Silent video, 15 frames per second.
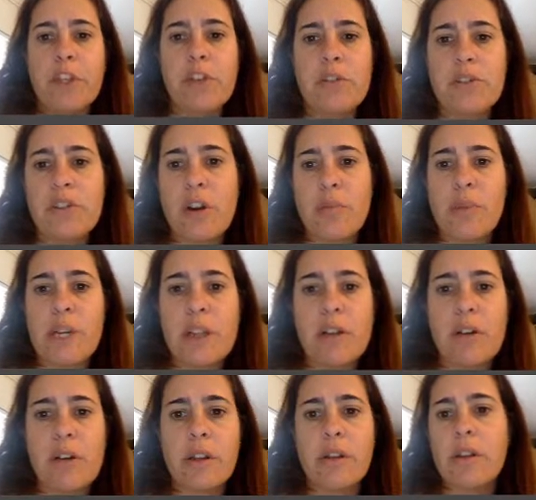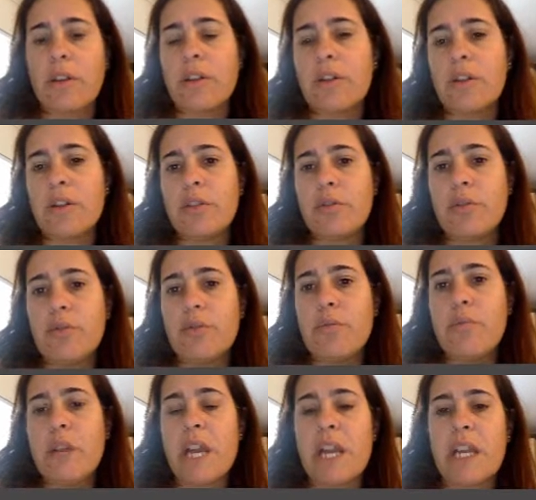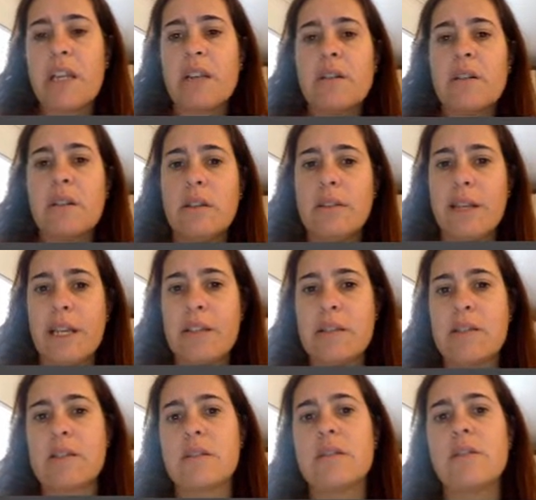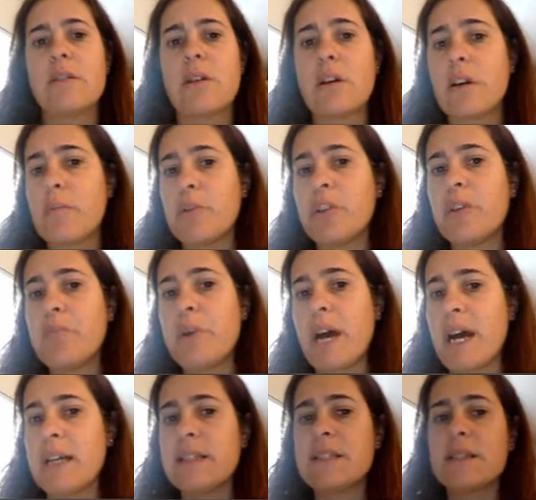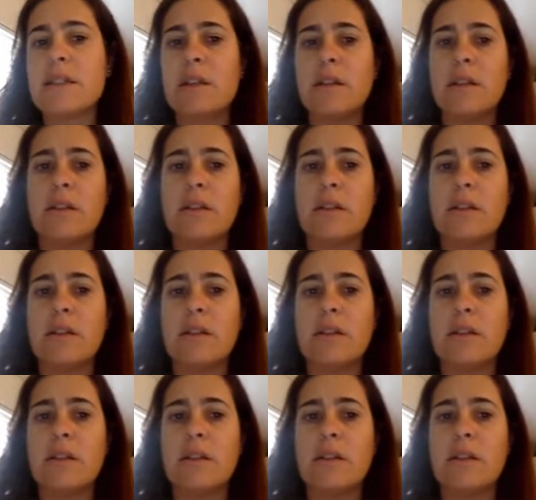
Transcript: you start by learning that there are two main tenses to talk about the past.